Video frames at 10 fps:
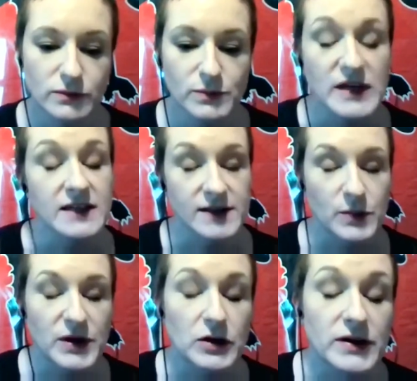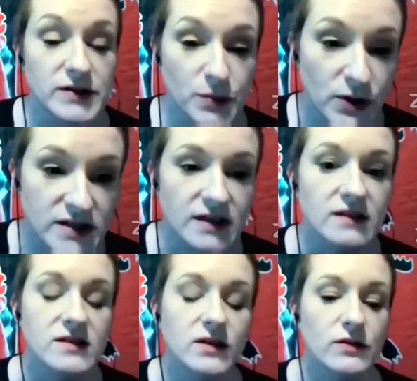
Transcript: be disappeared into prisons?